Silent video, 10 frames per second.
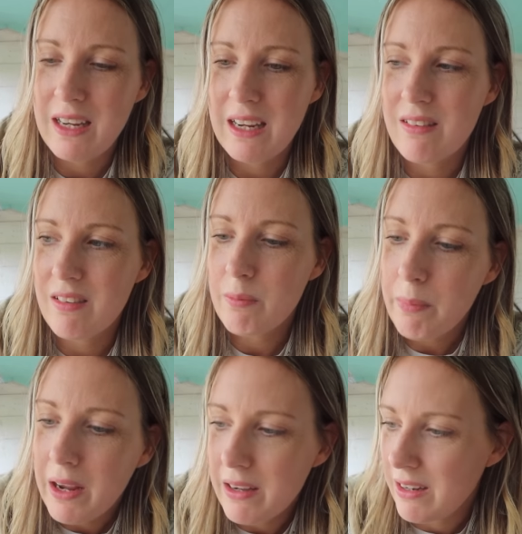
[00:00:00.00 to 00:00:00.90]
It is a
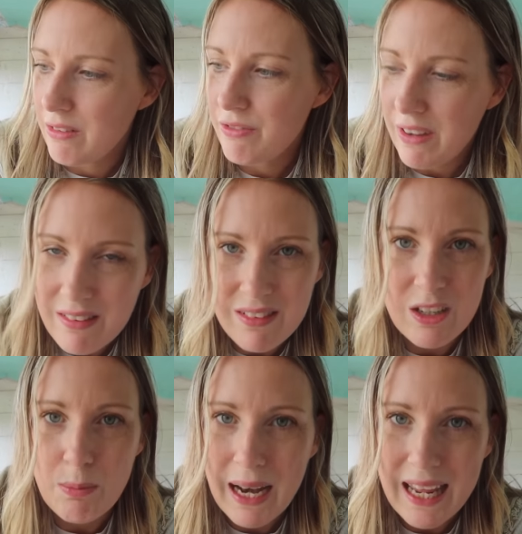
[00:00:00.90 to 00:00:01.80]
spider
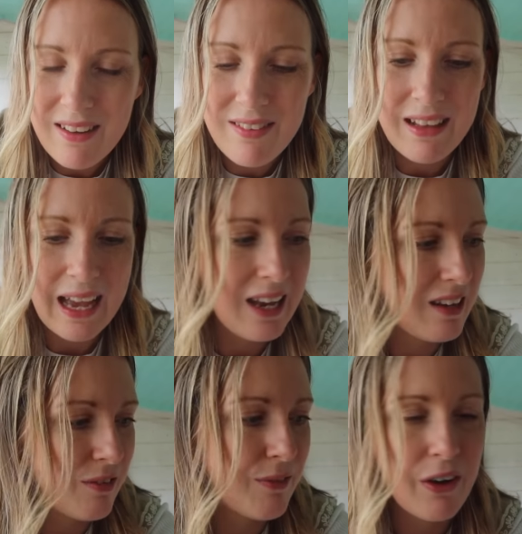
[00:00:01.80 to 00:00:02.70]
infested place and
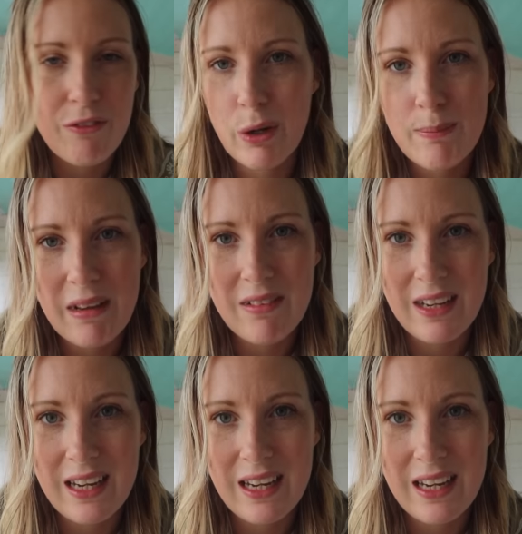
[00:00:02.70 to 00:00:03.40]
it's very, very messy.